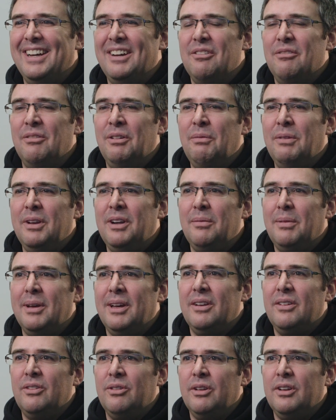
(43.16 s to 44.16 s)
we went
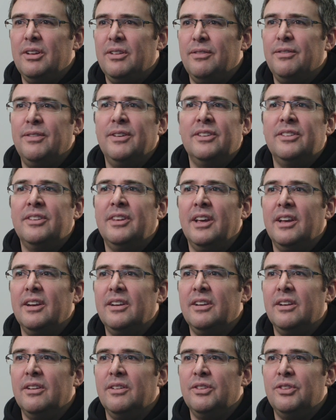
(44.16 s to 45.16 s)
about trying to fix that.
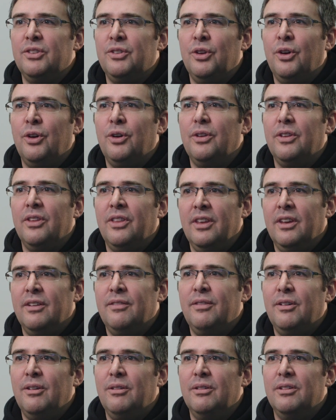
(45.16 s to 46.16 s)
It's not their
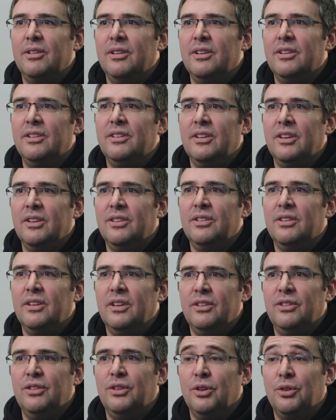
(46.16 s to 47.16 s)
fault, it's
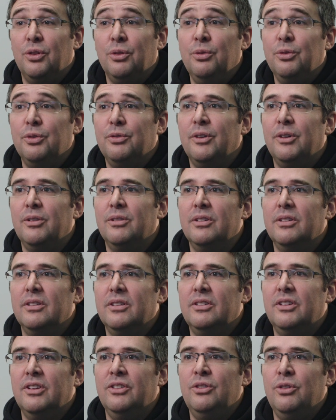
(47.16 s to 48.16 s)
the tool's fault.
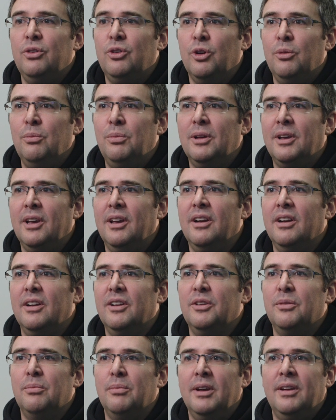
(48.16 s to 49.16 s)
It's just too complicated.
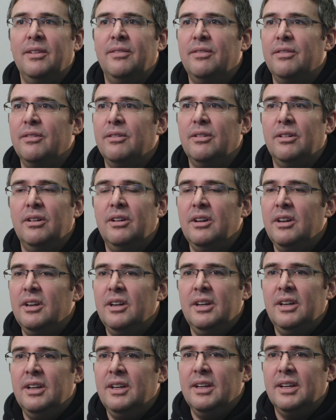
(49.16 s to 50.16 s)
It's made for
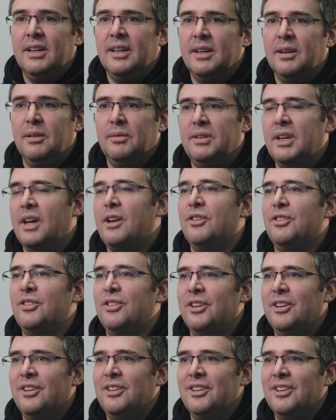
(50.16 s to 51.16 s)
data
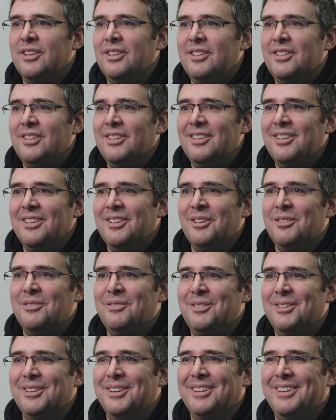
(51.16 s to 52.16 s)
scientists, not
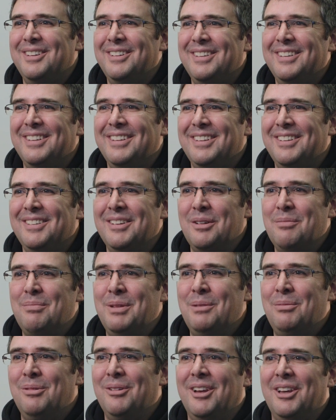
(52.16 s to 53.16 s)
for
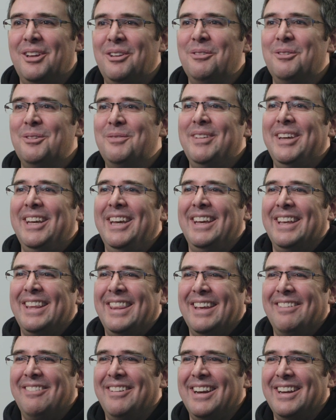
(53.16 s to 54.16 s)
people like you and me
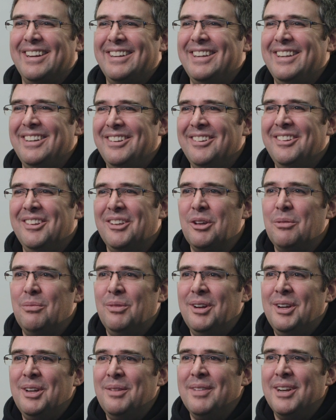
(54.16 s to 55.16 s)
that would actually do the
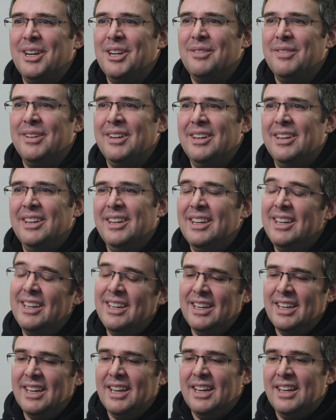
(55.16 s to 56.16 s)
community management.
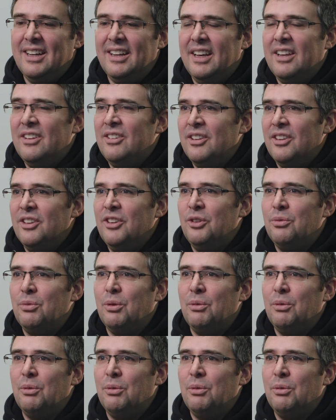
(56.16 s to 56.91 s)
And so this is